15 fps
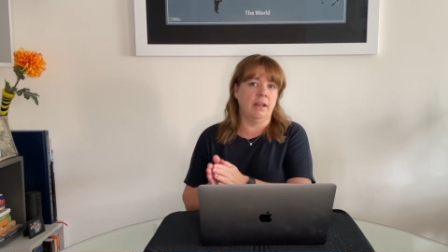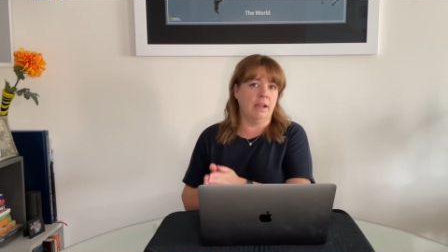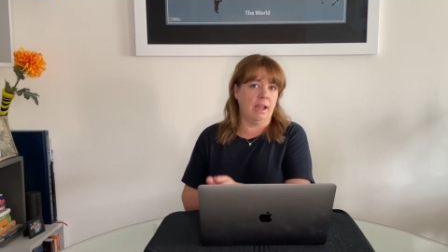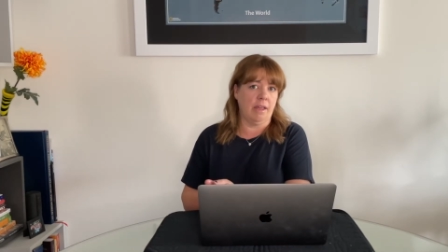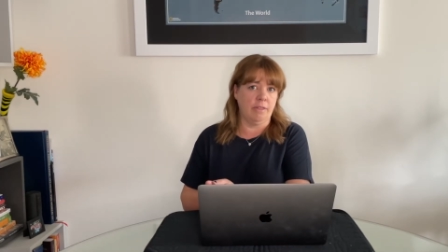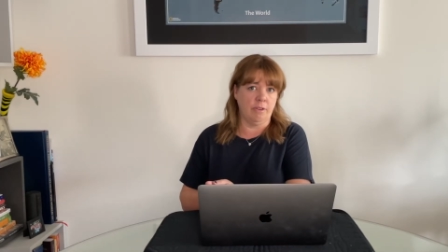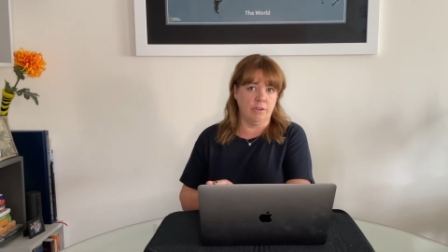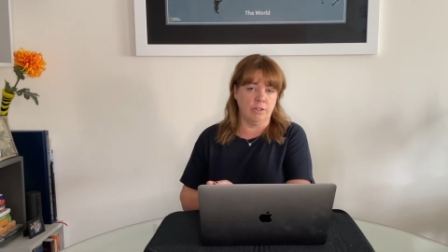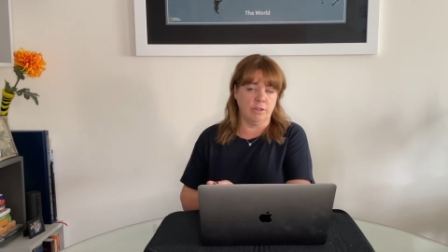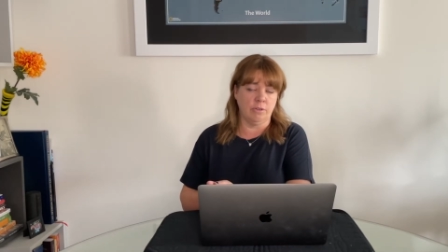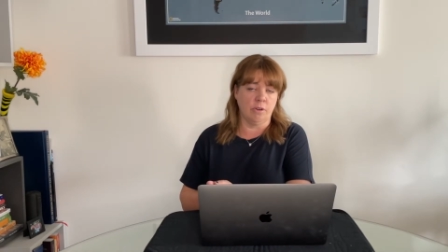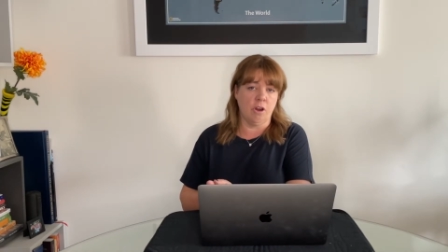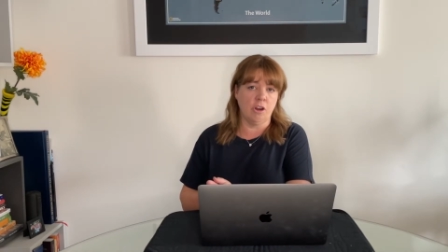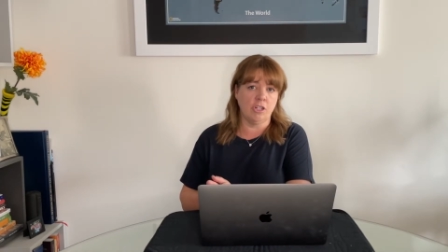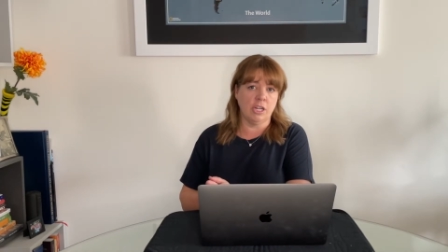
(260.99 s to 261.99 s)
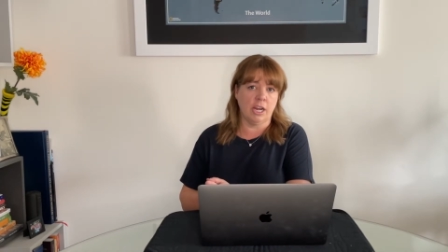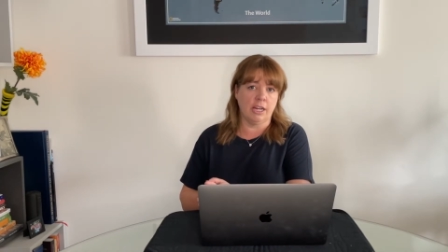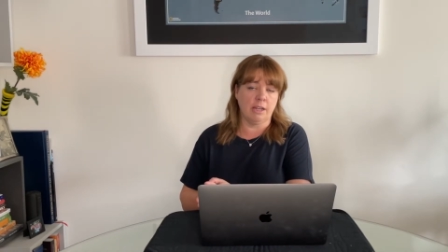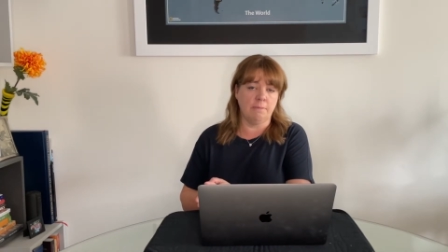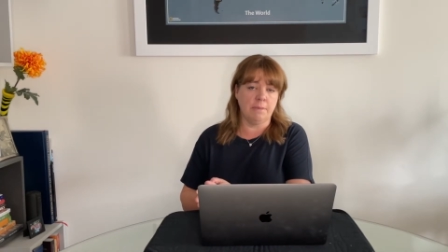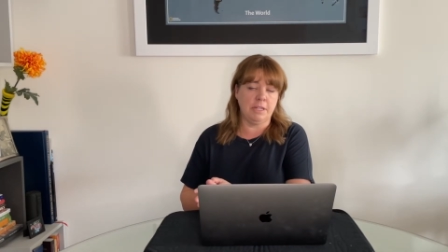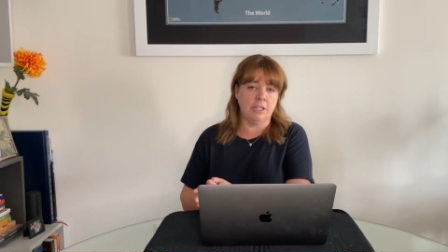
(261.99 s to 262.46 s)
Again, there's no contract
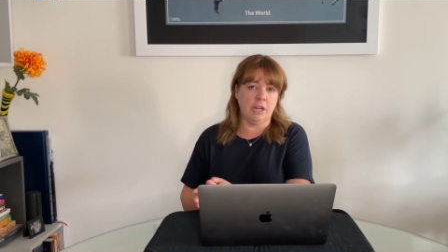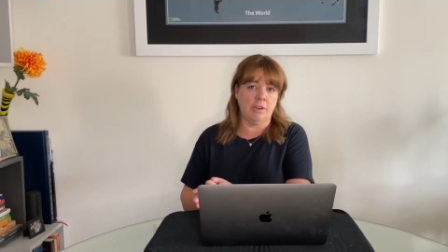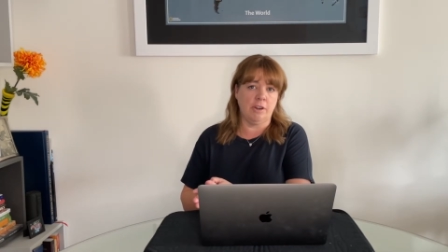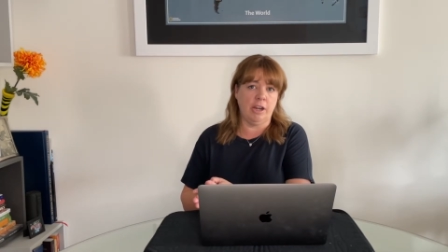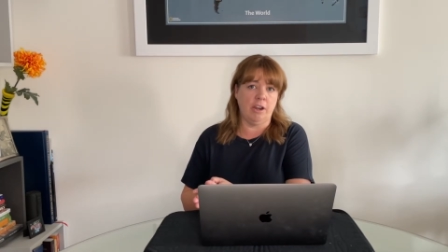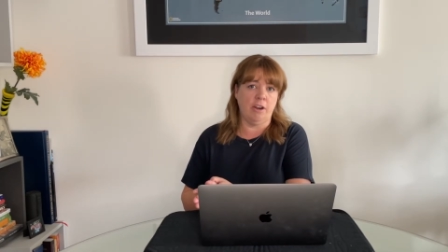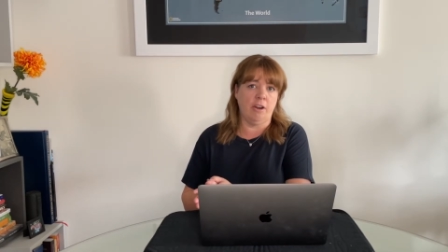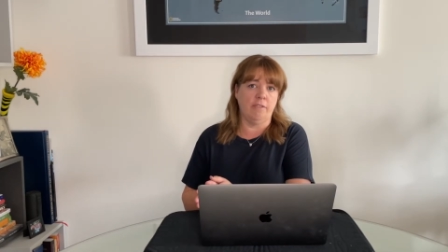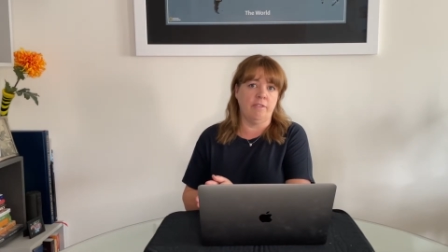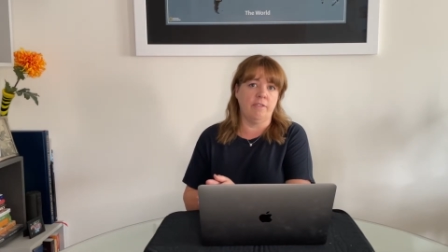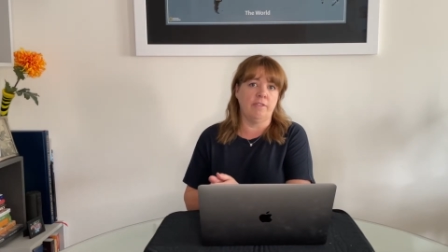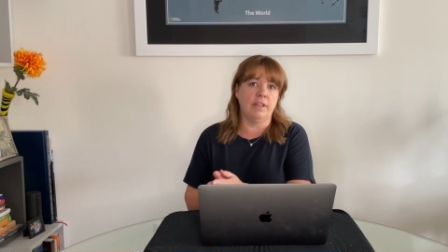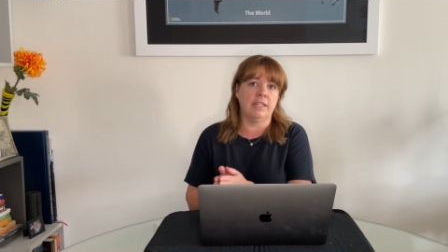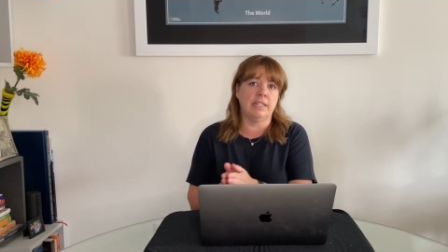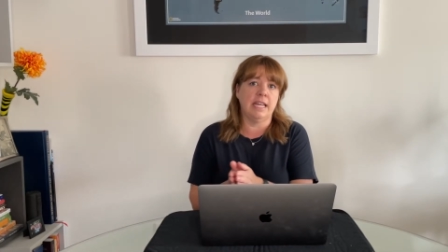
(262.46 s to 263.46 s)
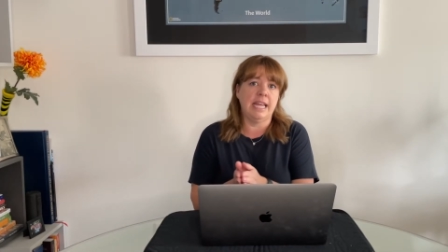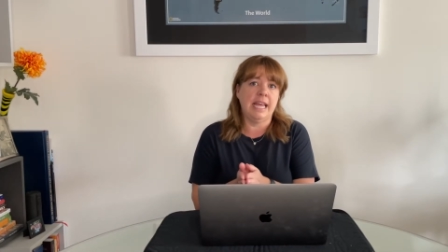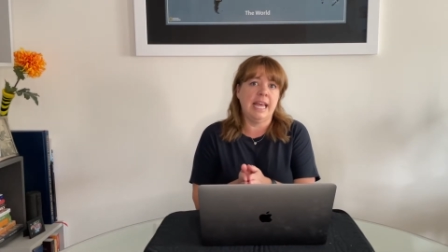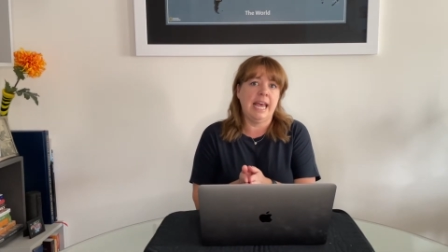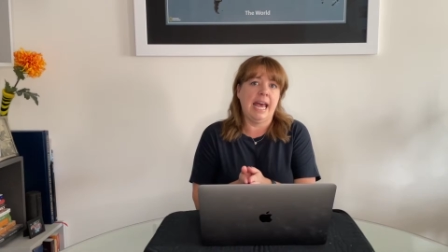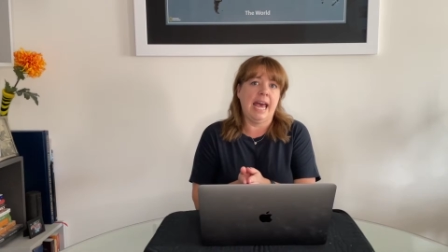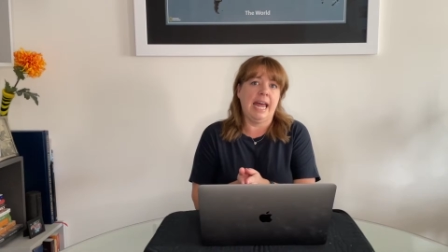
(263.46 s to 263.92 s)
can be generated off of this,
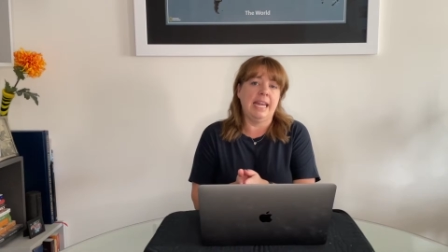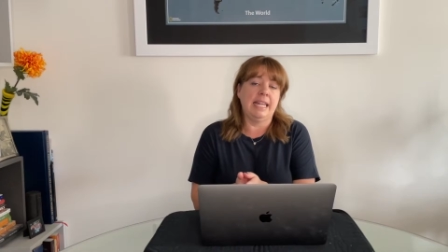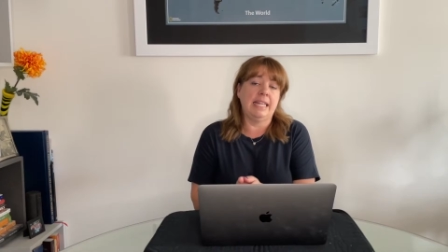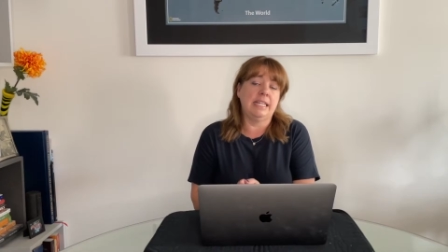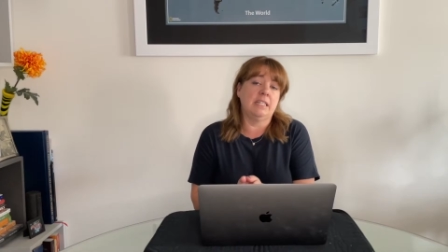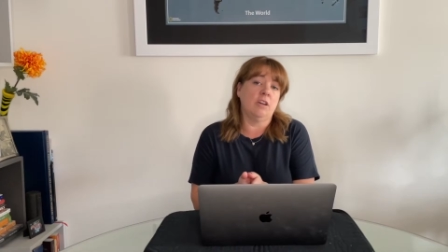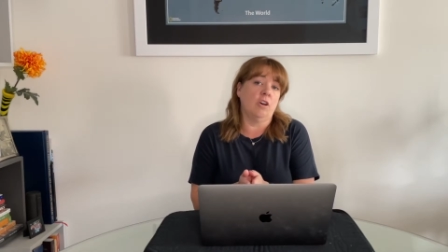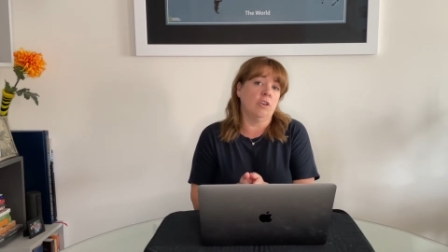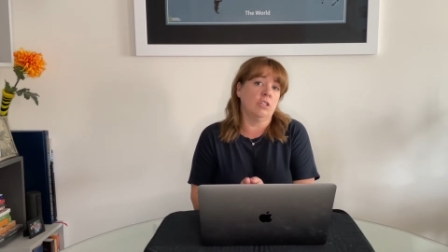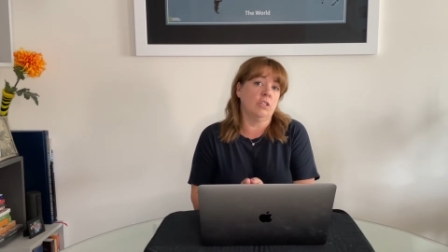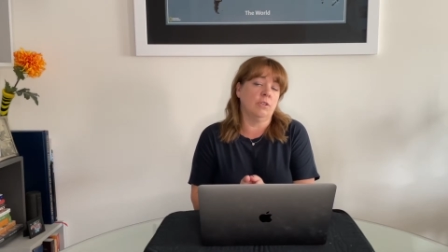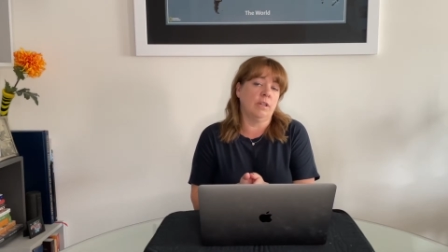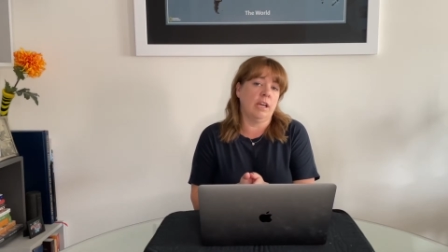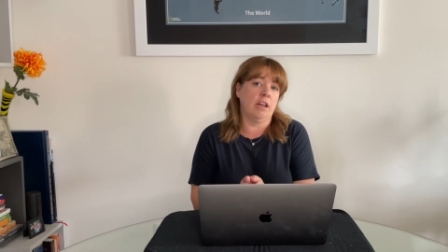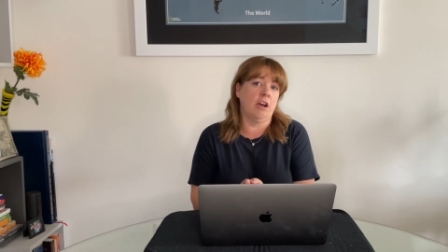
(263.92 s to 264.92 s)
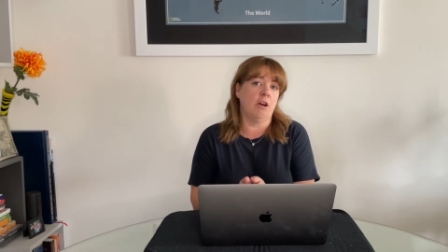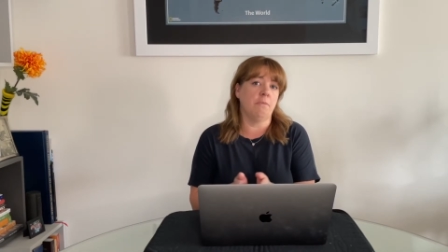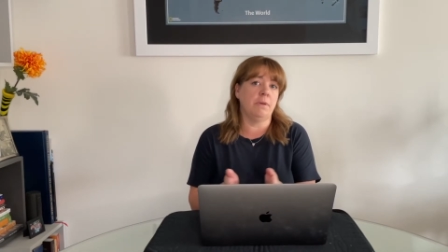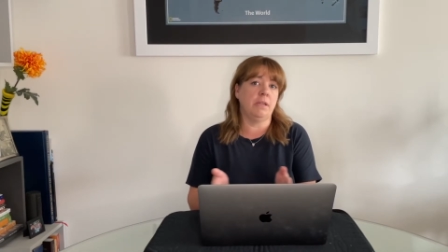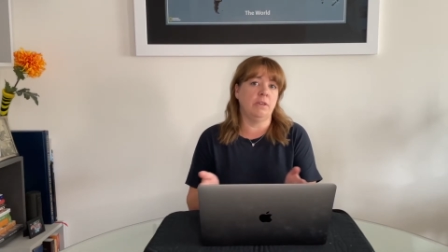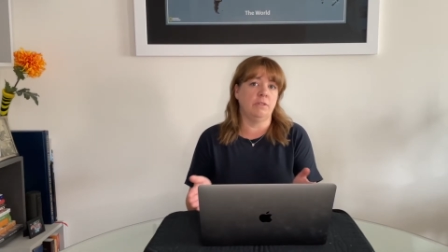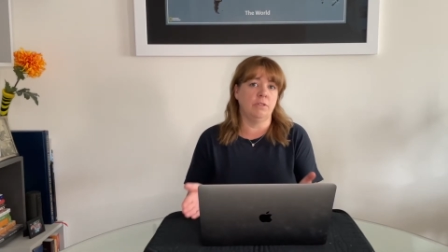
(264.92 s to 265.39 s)
and this also cannot
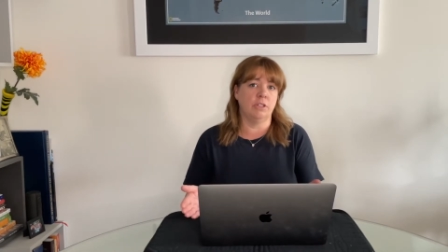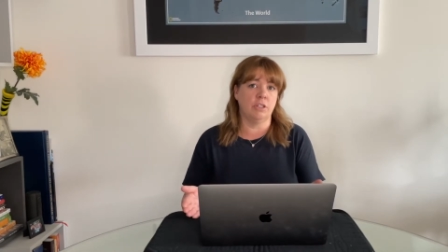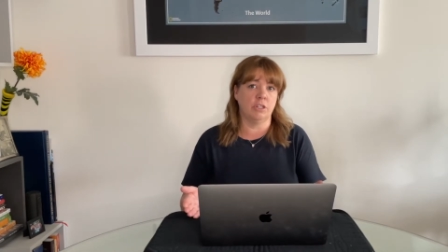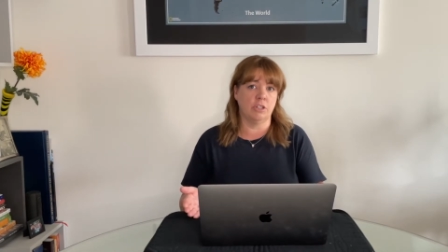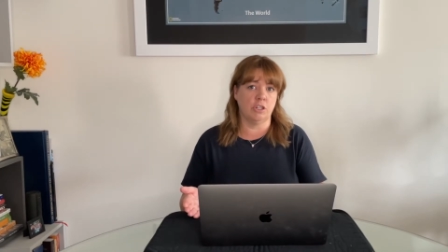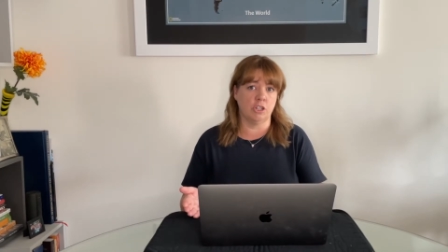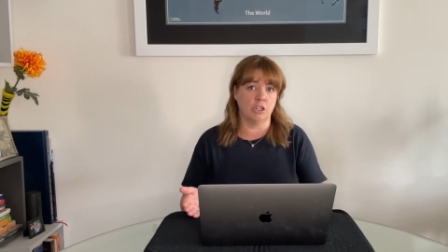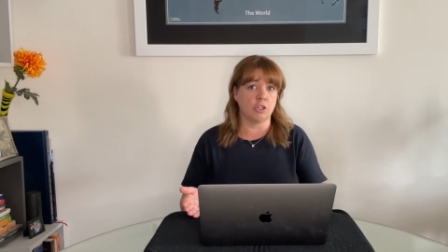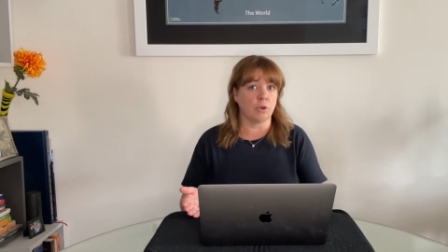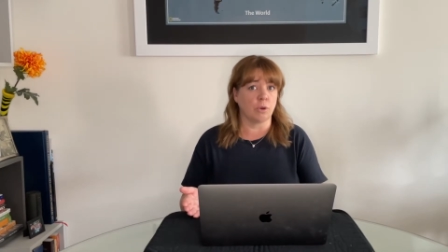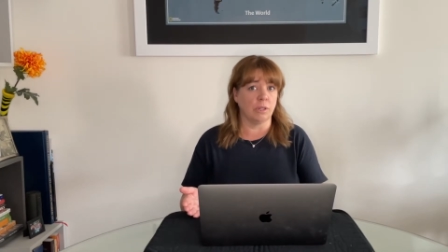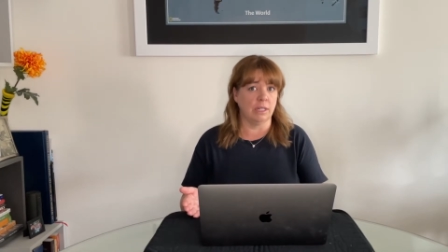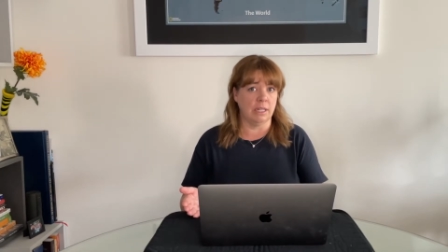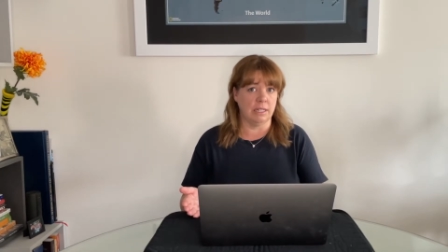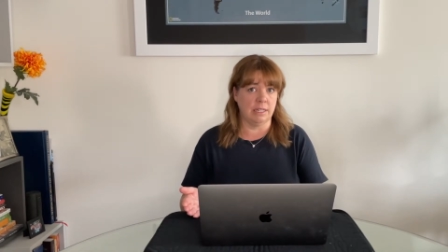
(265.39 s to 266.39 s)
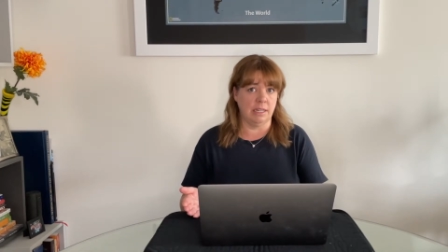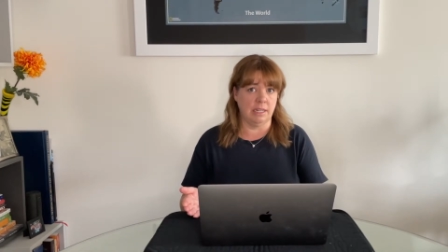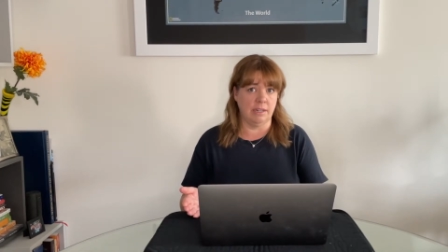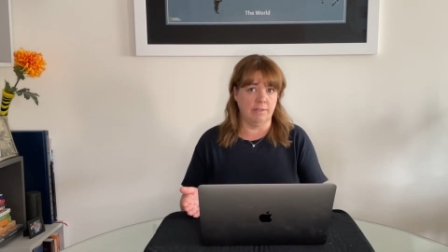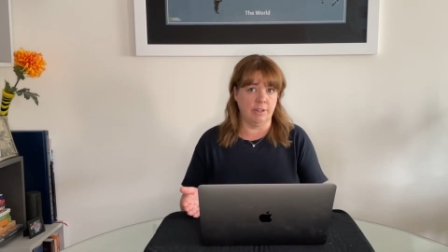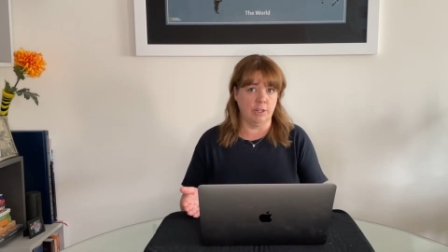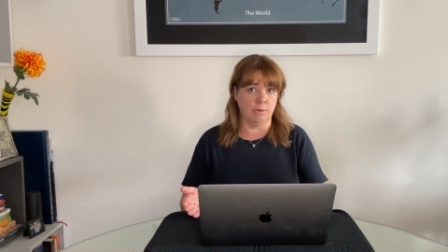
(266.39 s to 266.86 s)
be used to shortlist
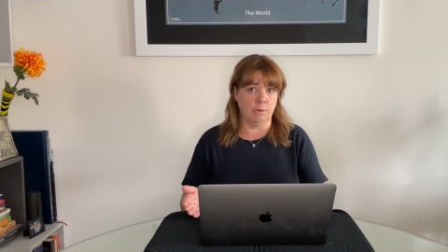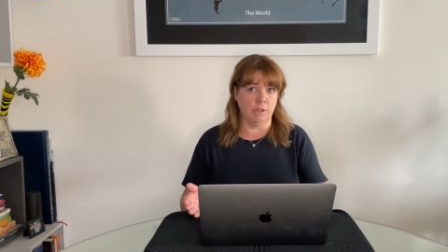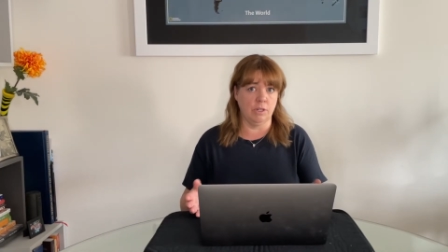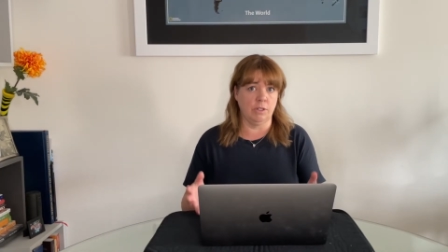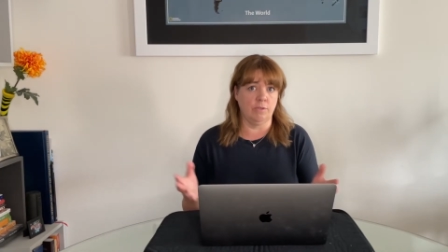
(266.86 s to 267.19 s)
individuals.